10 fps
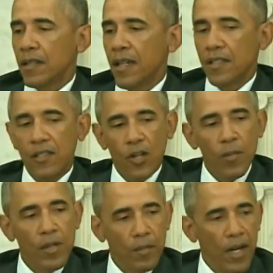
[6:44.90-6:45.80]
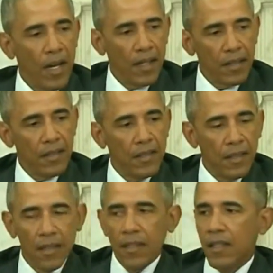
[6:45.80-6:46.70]
get determined by
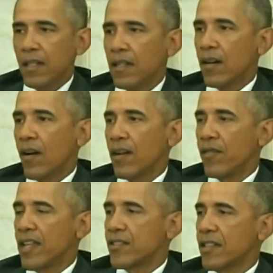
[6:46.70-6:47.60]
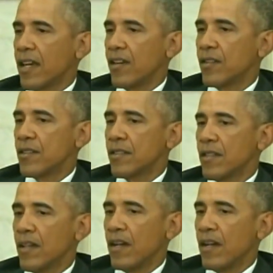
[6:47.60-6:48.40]
our investigators,